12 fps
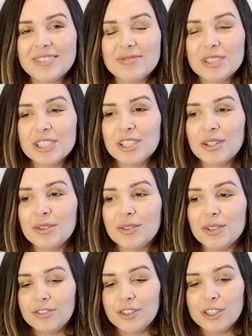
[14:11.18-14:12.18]
So
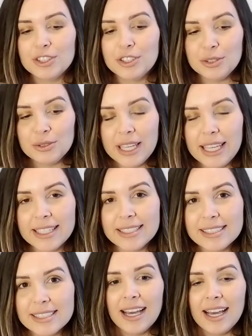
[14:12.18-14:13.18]
for 2
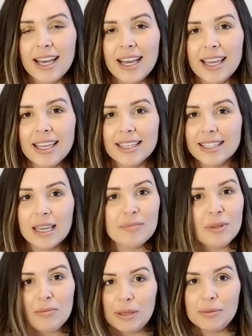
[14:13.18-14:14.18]
days, I kept
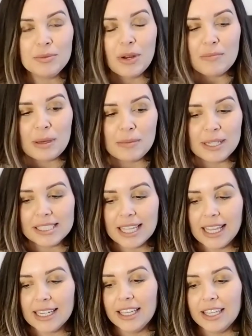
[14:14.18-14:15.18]
the baby right by my
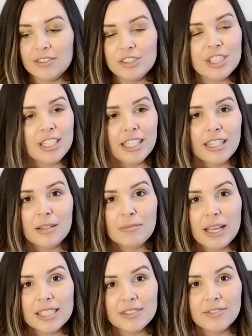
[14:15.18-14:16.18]
side. If she needed a
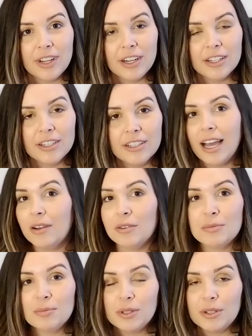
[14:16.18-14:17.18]
pacifier, I
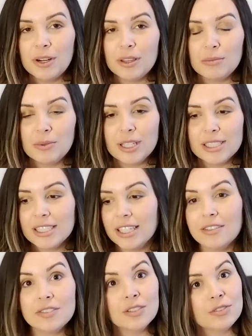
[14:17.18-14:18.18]
would put her on the breast.
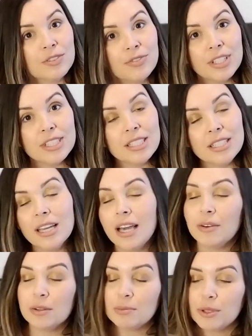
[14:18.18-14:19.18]
If she was fussy, I
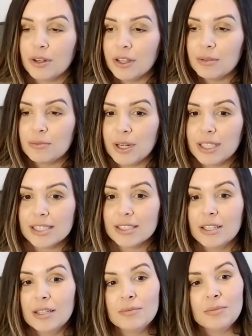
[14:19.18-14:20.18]
would put her on the breast.
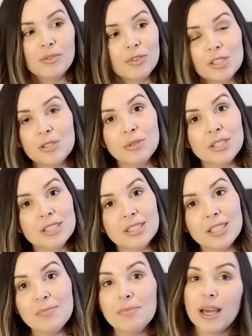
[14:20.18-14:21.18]
Before she went to
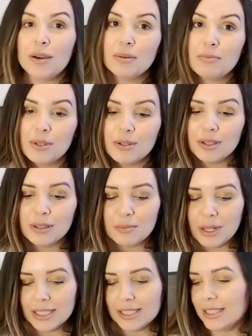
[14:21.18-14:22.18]
sleep, I would put her on the
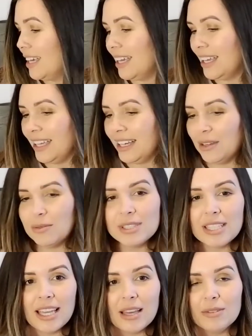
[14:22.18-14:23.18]
breast. And it was
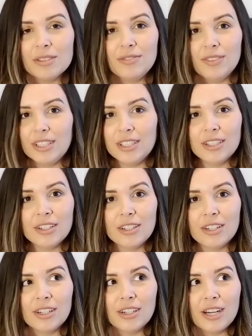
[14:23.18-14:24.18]
like I was feeding
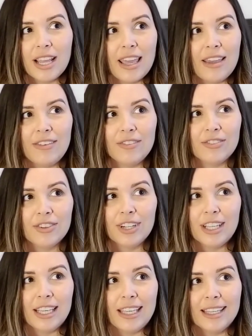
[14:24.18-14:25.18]
her
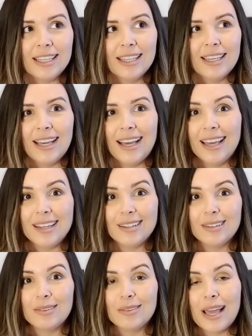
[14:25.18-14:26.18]
every, I don't
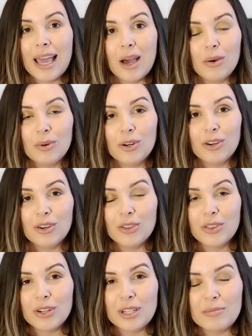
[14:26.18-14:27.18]
know, hour or
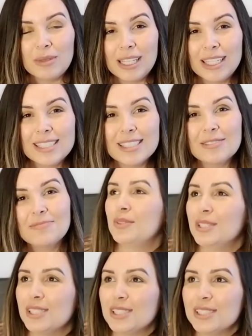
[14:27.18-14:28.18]
30 minutes,
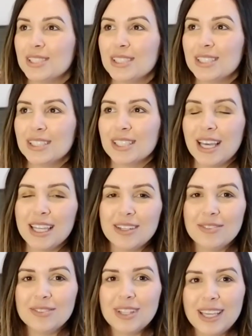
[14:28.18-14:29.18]
which is kind
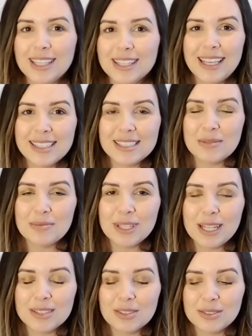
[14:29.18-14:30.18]
of like that tip that
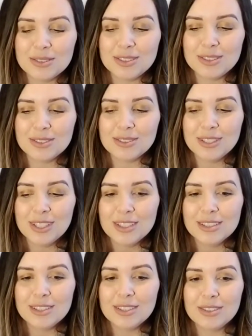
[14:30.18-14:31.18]
I told you
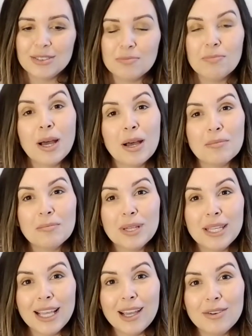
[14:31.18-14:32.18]
to pump
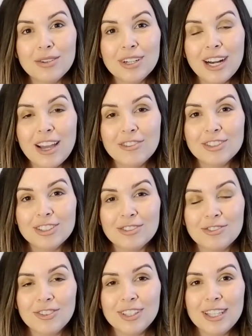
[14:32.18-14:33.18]
an hour after you
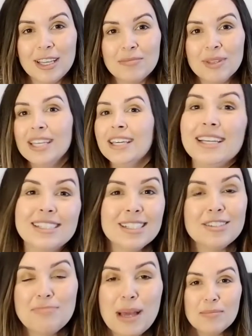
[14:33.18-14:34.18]
feed them. Instead
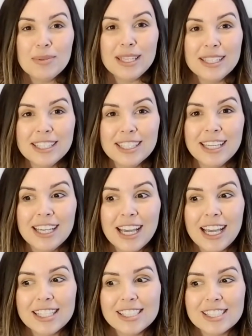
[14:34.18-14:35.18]
of pumping,
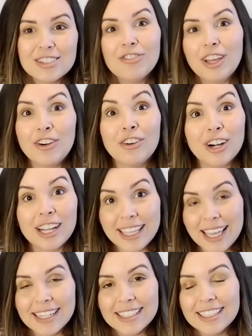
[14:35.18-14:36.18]
I just fed her
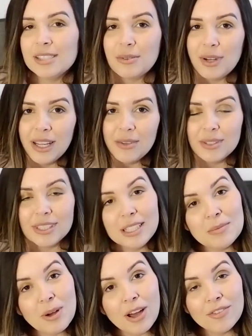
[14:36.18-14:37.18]
again. So I would
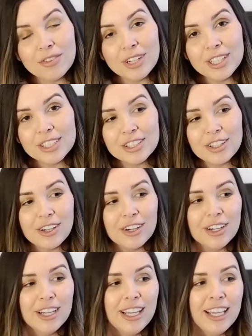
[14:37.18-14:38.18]
keep offering it to
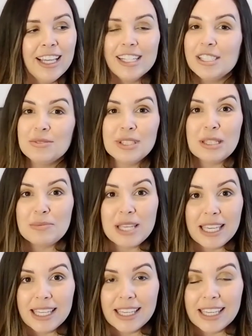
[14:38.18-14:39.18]
her, and she would keep
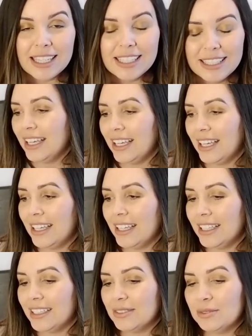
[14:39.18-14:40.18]
taking it,
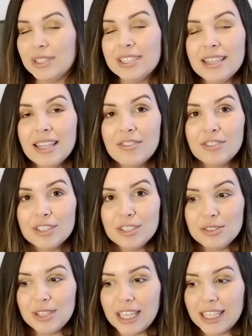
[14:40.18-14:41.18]
and we did that for
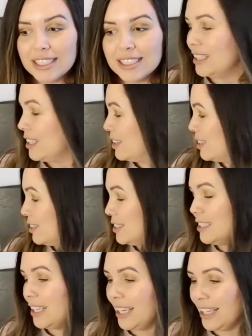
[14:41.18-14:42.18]
2 days. The third
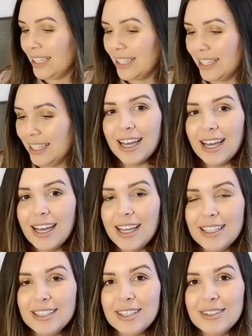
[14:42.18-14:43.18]
day,
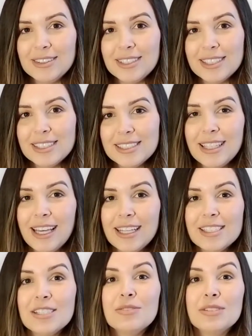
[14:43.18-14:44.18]
I noticed that
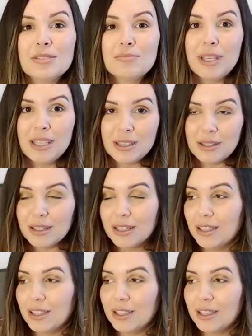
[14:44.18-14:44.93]
she was making